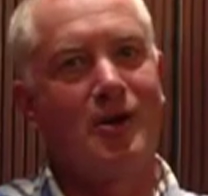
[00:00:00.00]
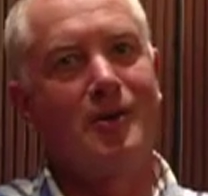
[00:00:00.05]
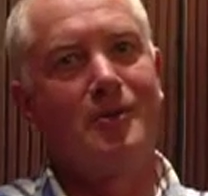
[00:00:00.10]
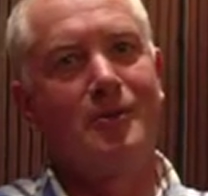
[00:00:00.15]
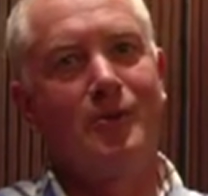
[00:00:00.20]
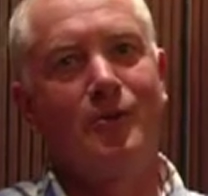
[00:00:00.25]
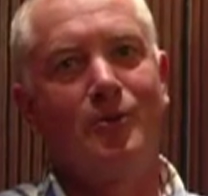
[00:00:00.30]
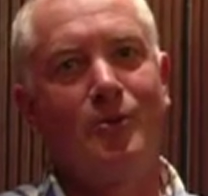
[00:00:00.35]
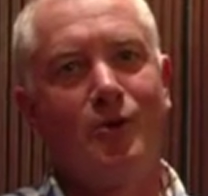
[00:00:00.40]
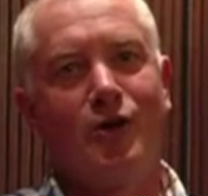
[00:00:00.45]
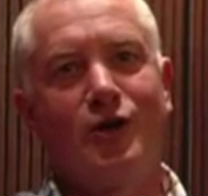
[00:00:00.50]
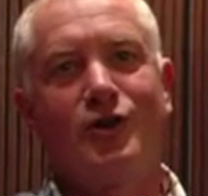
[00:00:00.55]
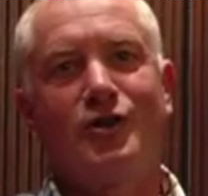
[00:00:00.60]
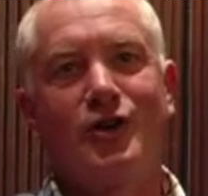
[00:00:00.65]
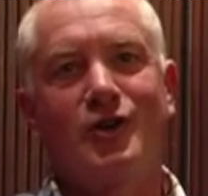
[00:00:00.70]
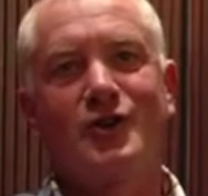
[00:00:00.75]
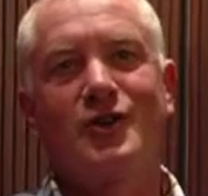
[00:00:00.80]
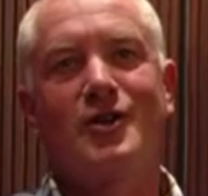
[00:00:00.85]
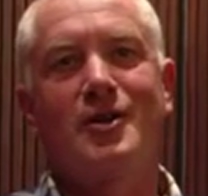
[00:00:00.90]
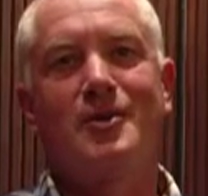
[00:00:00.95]
are more
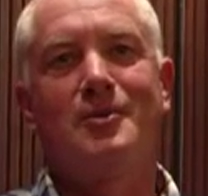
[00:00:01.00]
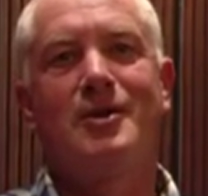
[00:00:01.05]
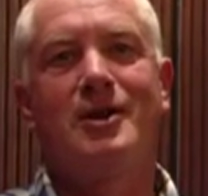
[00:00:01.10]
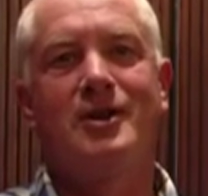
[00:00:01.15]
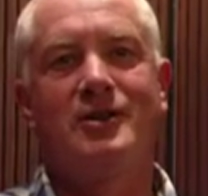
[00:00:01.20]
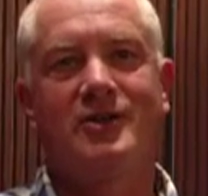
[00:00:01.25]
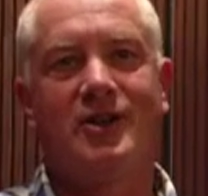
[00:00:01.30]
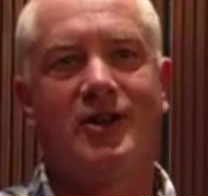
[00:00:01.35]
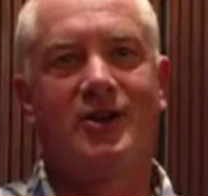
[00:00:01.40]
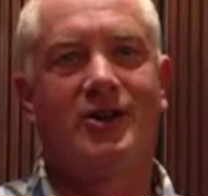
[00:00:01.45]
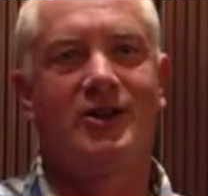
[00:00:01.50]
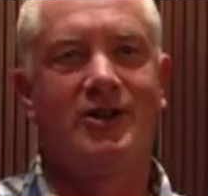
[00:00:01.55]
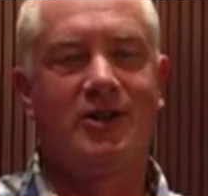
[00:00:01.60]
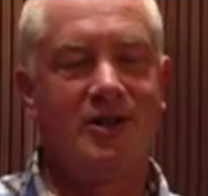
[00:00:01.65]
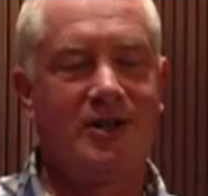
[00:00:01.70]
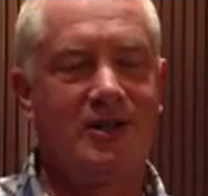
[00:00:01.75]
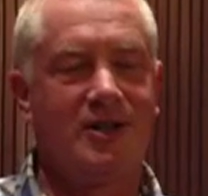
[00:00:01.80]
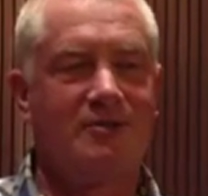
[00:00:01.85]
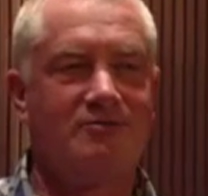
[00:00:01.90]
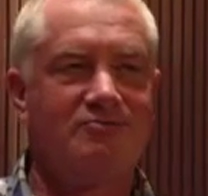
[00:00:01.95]
doctor than military.
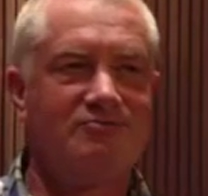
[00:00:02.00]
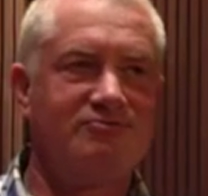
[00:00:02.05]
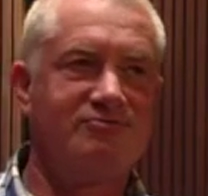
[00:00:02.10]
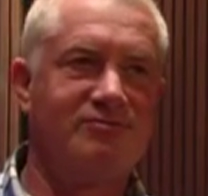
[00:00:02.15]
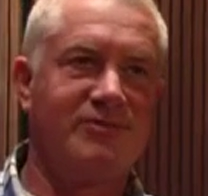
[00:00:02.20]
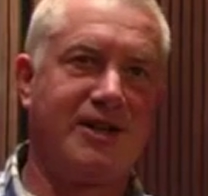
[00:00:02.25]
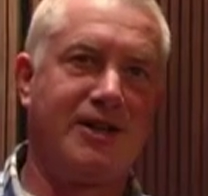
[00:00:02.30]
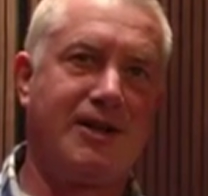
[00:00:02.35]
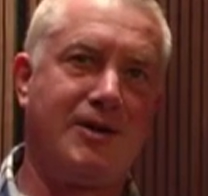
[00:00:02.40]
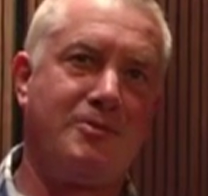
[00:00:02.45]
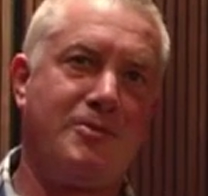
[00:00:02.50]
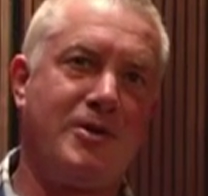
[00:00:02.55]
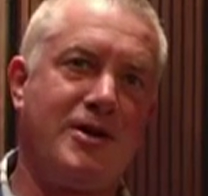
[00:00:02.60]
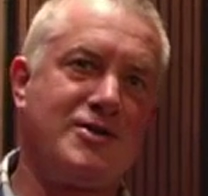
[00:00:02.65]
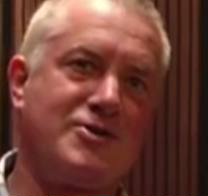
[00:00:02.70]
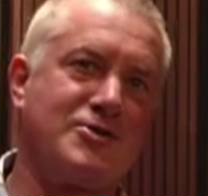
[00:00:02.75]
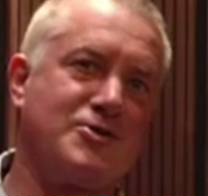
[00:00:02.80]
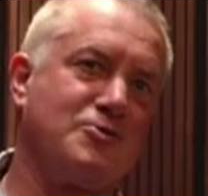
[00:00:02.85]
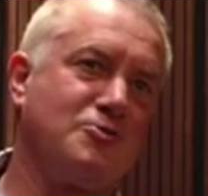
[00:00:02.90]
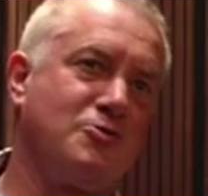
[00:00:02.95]
It
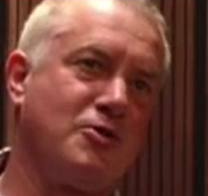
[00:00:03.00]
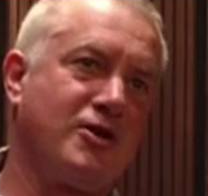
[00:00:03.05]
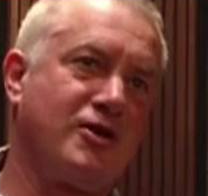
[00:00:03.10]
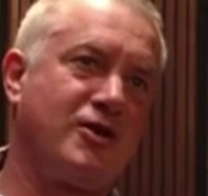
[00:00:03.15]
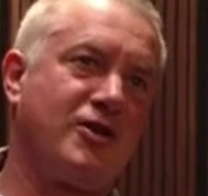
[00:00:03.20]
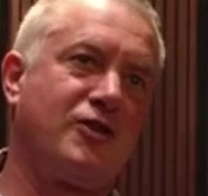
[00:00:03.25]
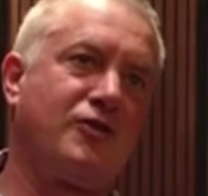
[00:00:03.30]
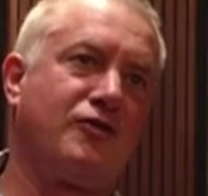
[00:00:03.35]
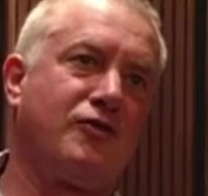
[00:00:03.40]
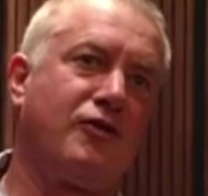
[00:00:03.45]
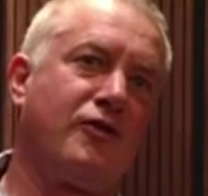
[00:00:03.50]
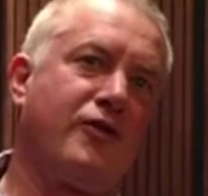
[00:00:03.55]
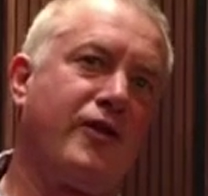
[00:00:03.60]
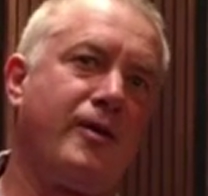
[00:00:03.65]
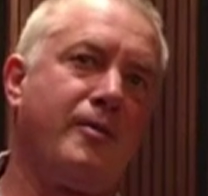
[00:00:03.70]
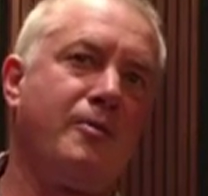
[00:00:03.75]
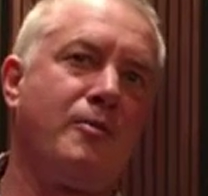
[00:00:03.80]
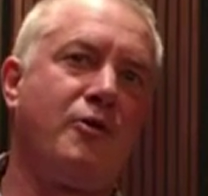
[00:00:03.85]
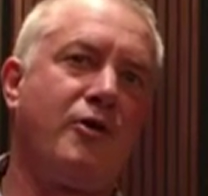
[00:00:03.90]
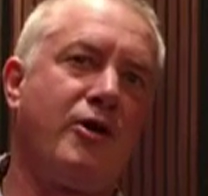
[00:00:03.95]
depends on what is for
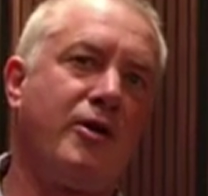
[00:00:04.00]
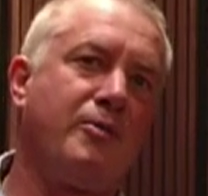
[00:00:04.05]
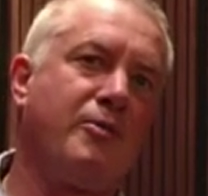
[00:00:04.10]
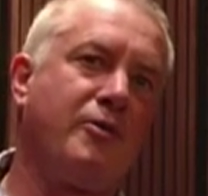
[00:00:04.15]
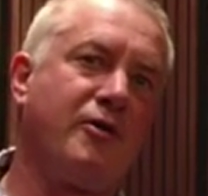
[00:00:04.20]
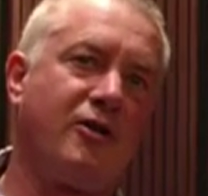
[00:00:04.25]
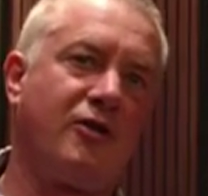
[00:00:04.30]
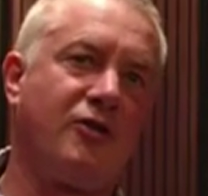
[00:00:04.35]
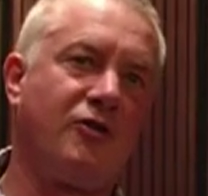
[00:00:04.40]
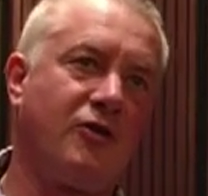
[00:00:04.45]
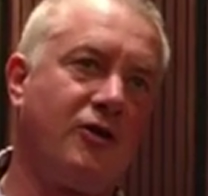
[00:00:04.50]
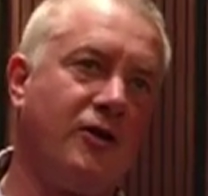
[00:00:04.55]
them more important.